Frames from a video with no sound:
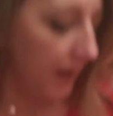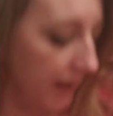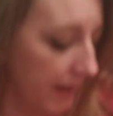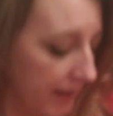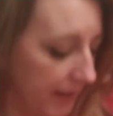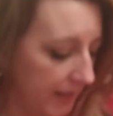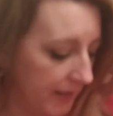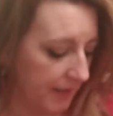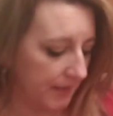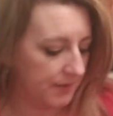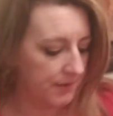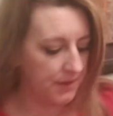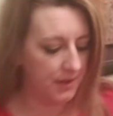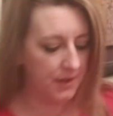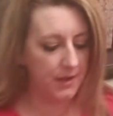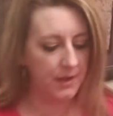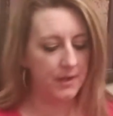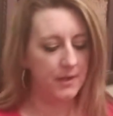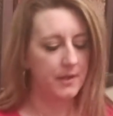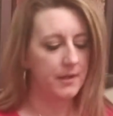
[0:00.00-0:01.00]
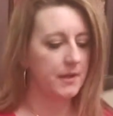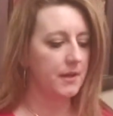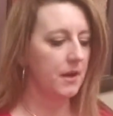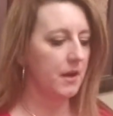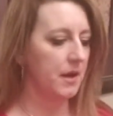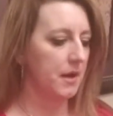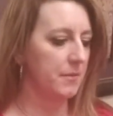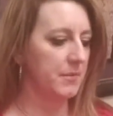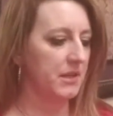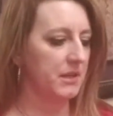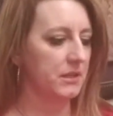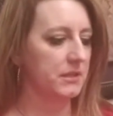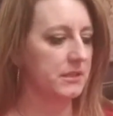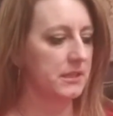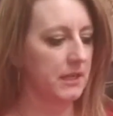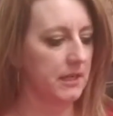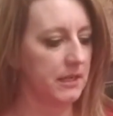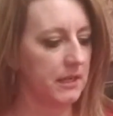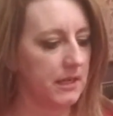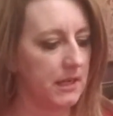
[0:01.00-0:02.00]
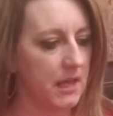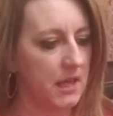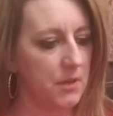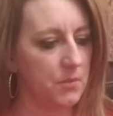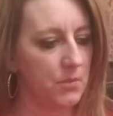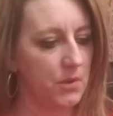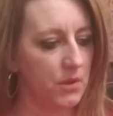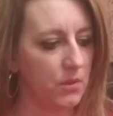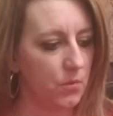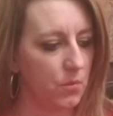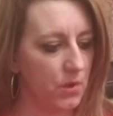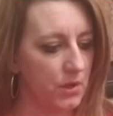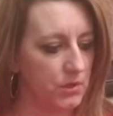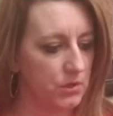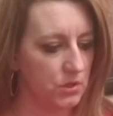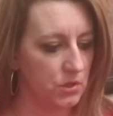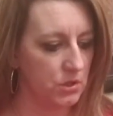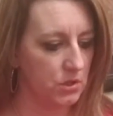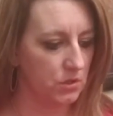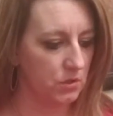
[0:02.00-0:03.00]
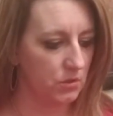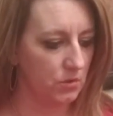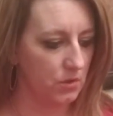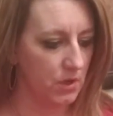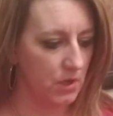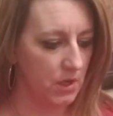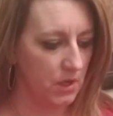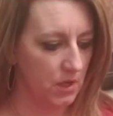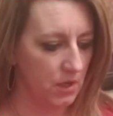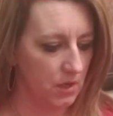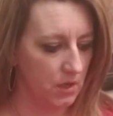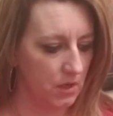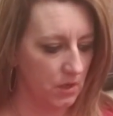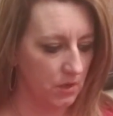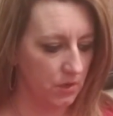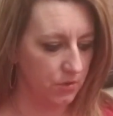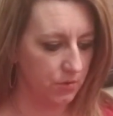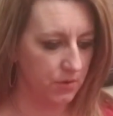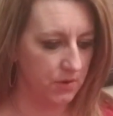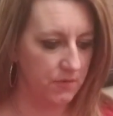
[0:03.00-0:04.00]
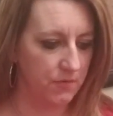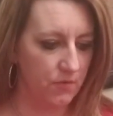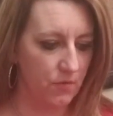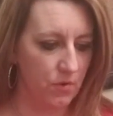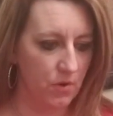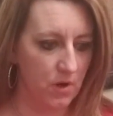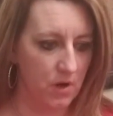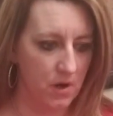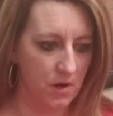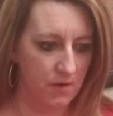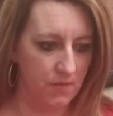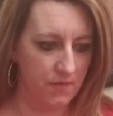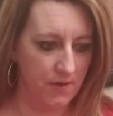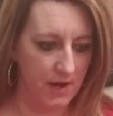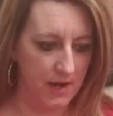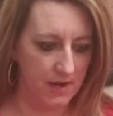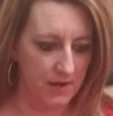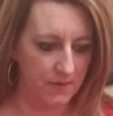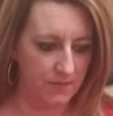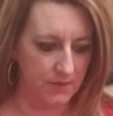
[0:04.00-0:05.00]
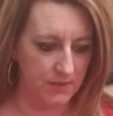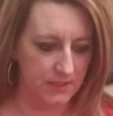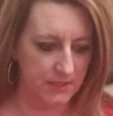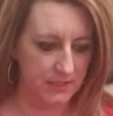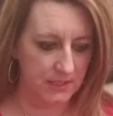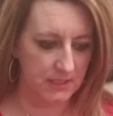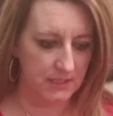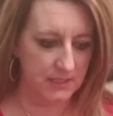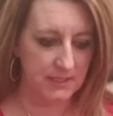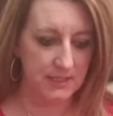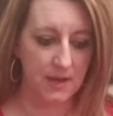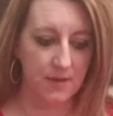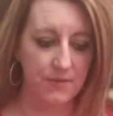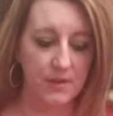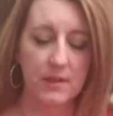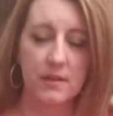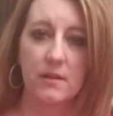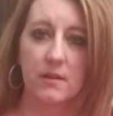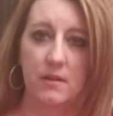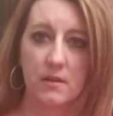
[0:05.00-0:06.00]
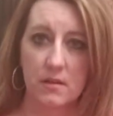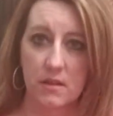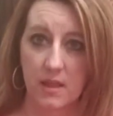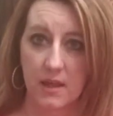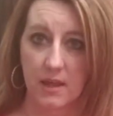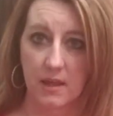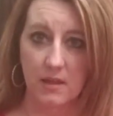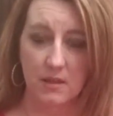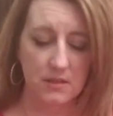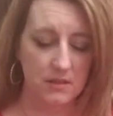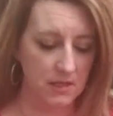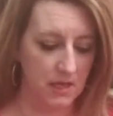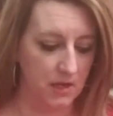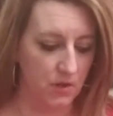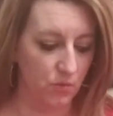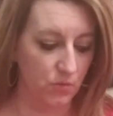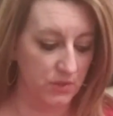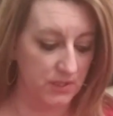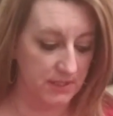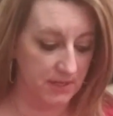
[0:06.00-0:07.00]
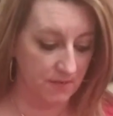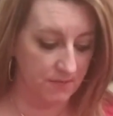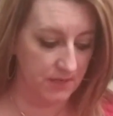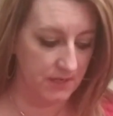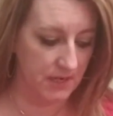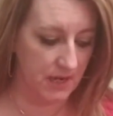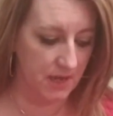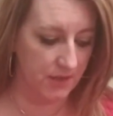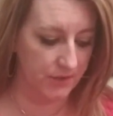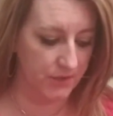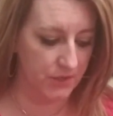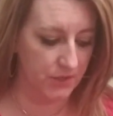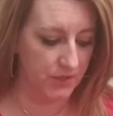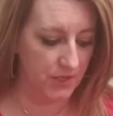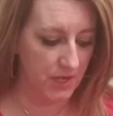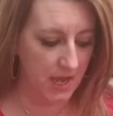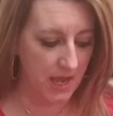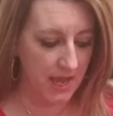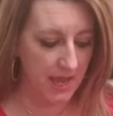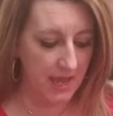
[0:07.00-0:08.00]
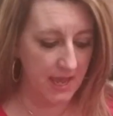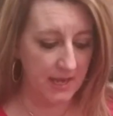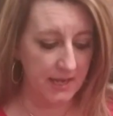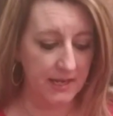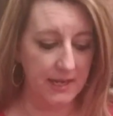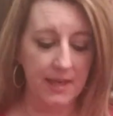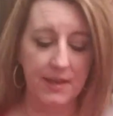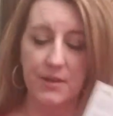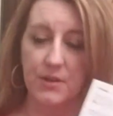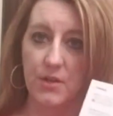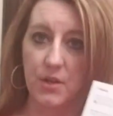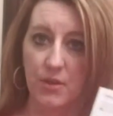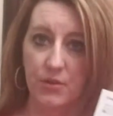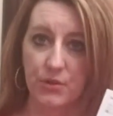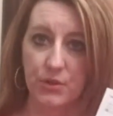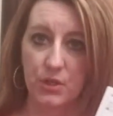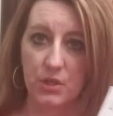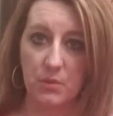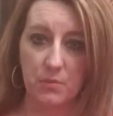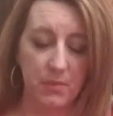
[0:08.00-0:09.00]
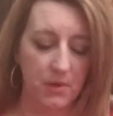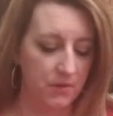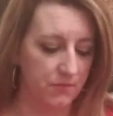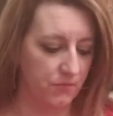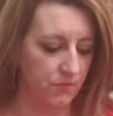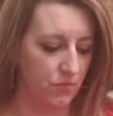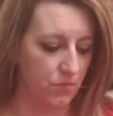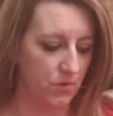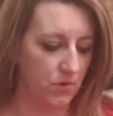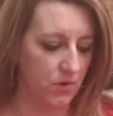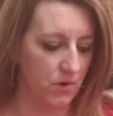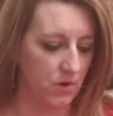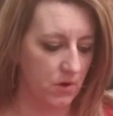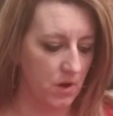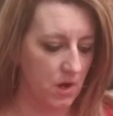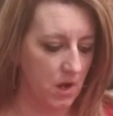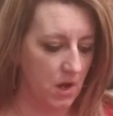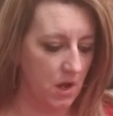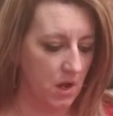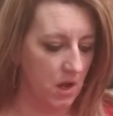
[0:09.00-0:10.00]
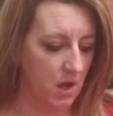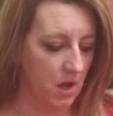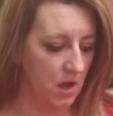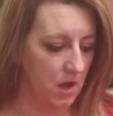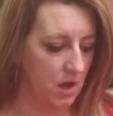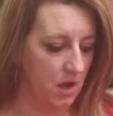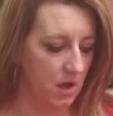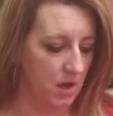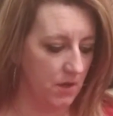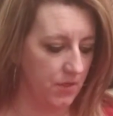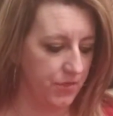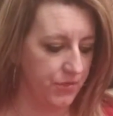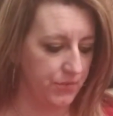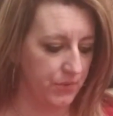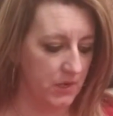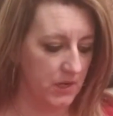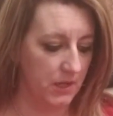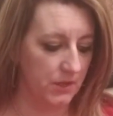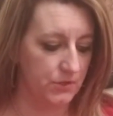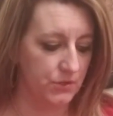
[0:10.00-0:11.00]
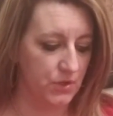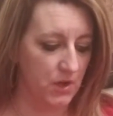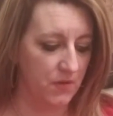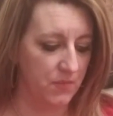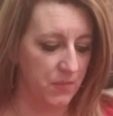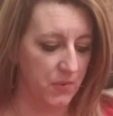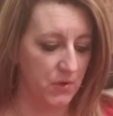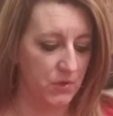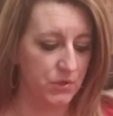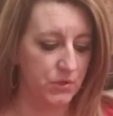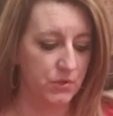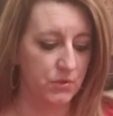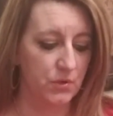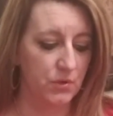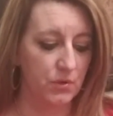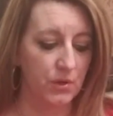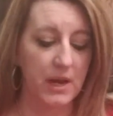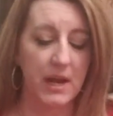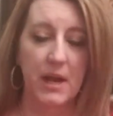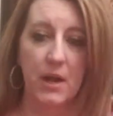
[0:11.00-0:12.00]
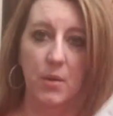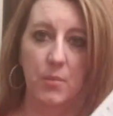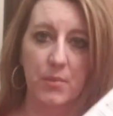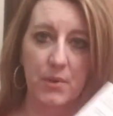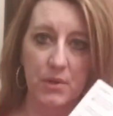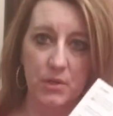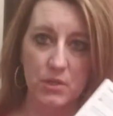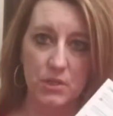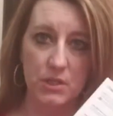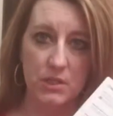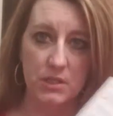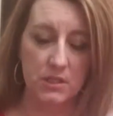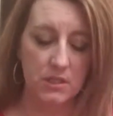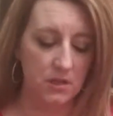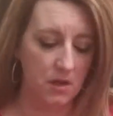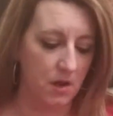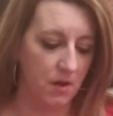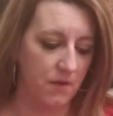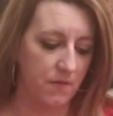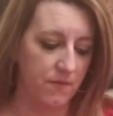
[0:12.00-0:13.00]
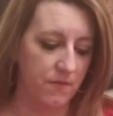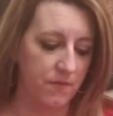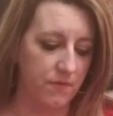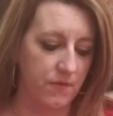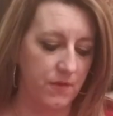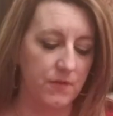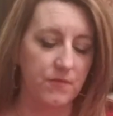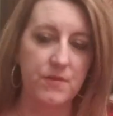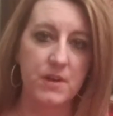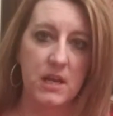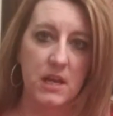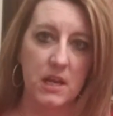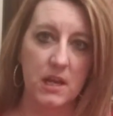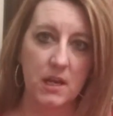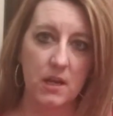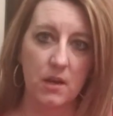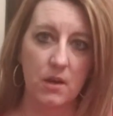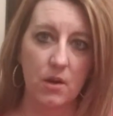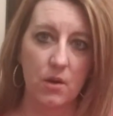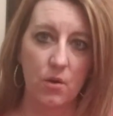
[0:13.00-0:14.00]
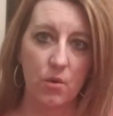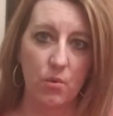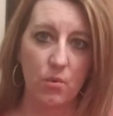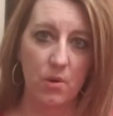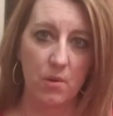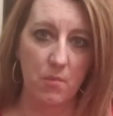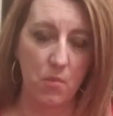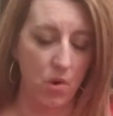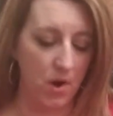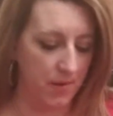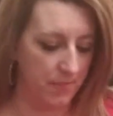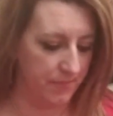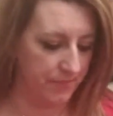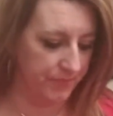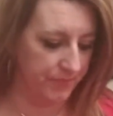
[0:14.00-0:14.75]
And it looks like it came with 1, 2, 3, 4, 5, 6, 7 things, and it was $7. And again, another coupon for $3 off personal care purchase of 15 or more.